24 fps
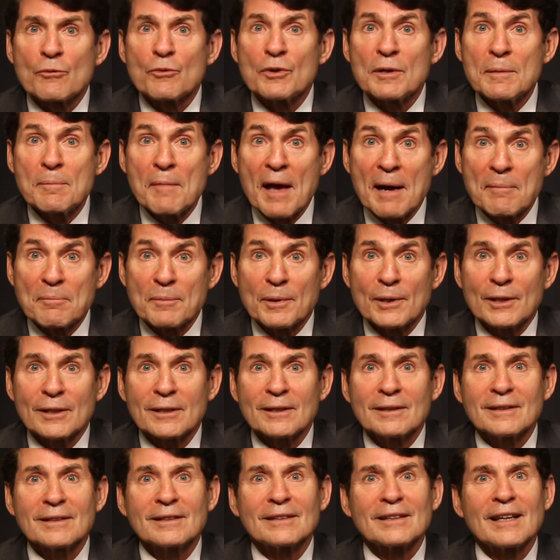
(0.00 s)

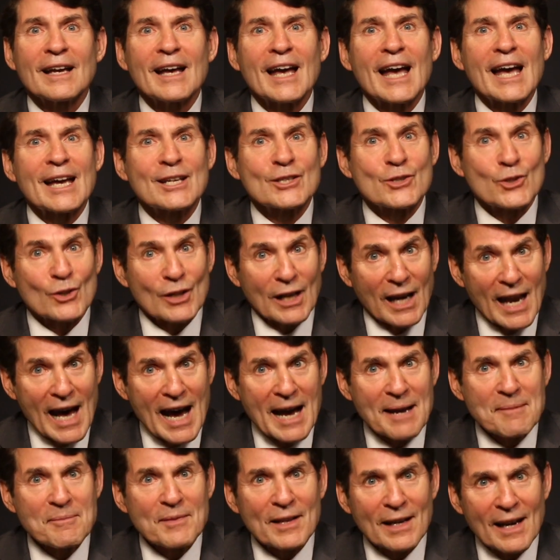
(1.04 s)
Remember, as you
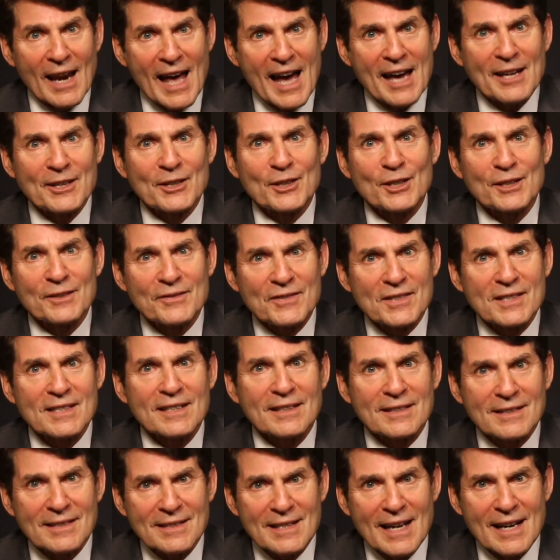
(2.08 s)
climb the ladder of
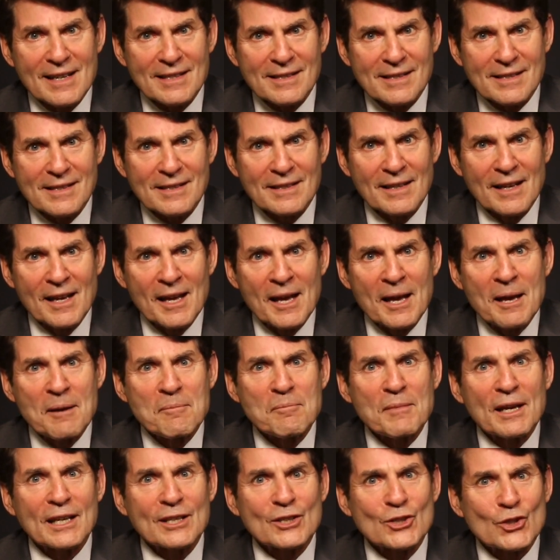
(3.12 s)
success,
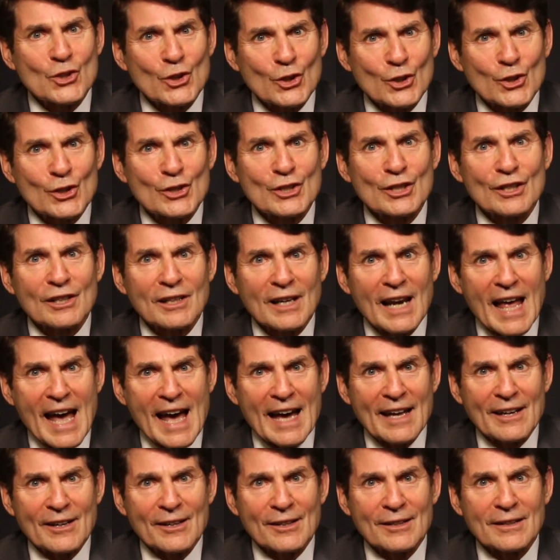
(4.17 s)
make sure your
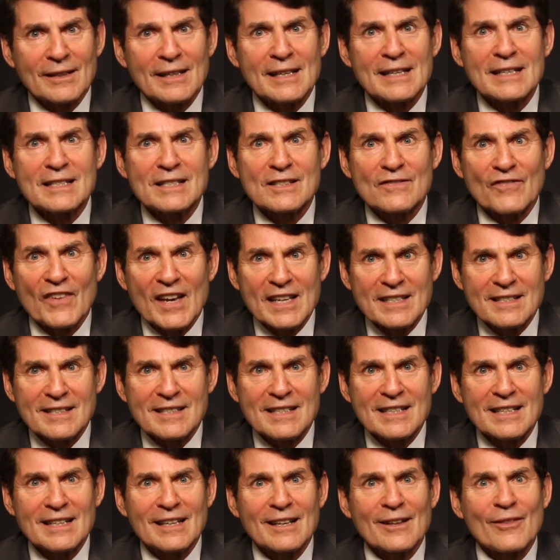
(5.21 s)
ladder is
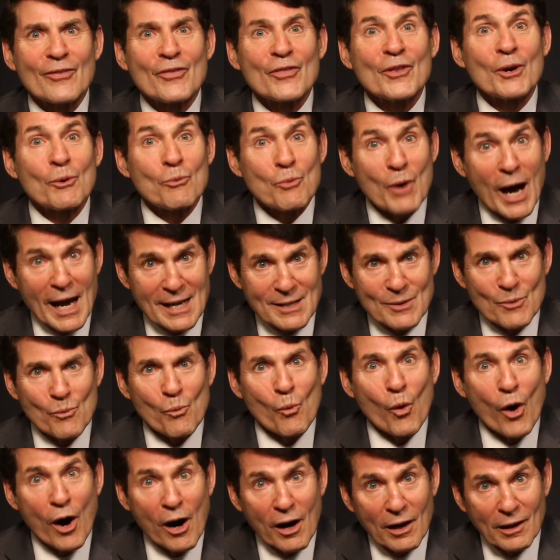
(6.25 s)
facing the right
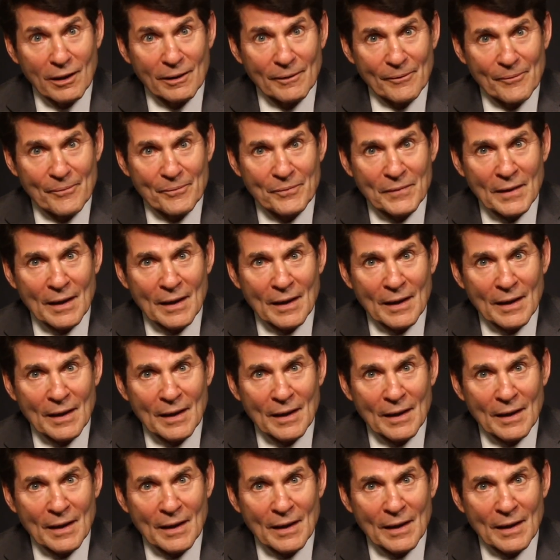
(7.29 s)
wall.